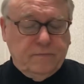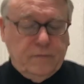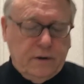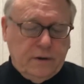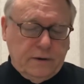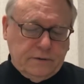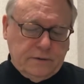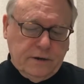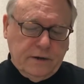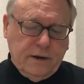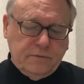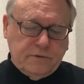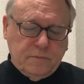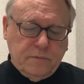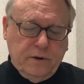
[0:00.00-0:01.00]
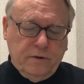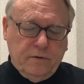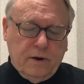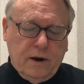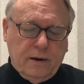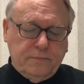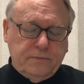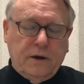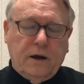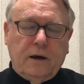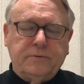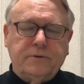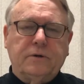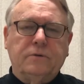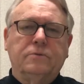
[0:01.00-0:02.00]
to name some other
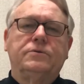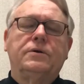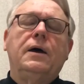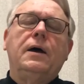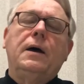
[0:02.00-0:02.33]
obstacles.